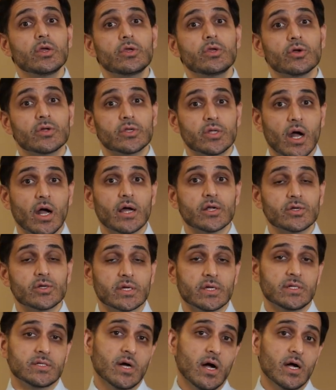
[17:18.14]
your doctor
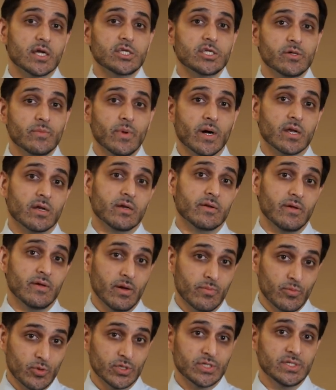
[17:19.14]
can talk to you about an,
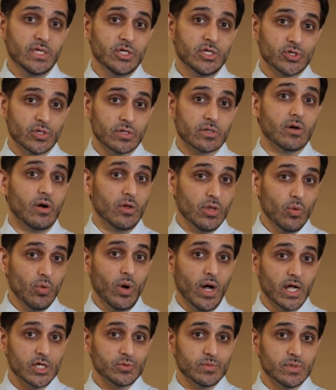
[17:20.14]
a procedure called a
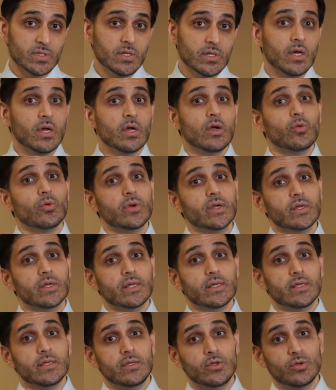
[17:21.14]
watchman, where you,
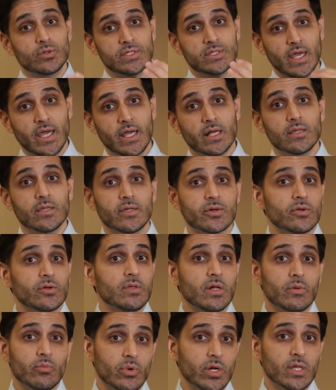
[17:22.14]
you take a
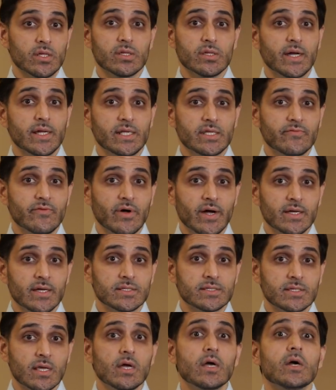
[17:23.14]
little umbrella-like
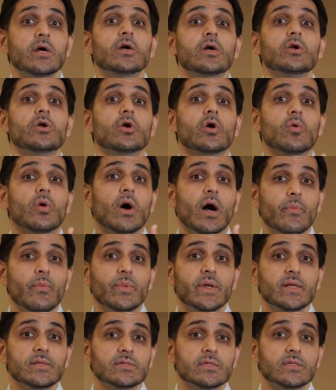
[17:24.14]
device, go
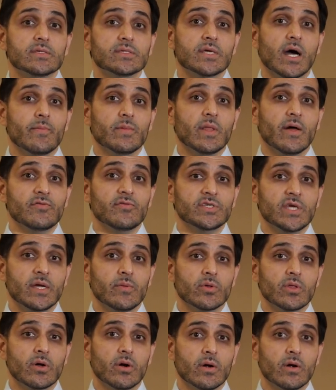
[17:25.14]
up into the top left
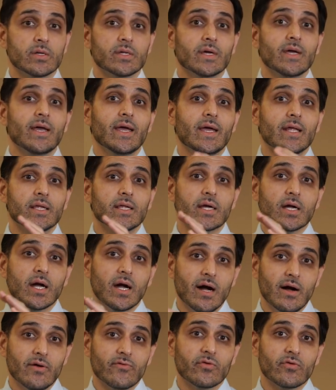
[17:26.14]
chamber of the heart and
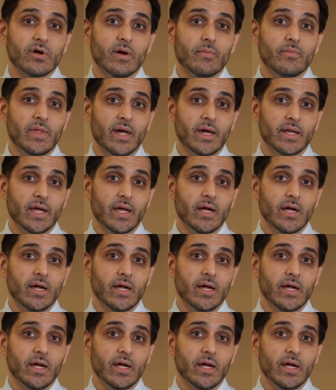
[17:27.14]
cover up that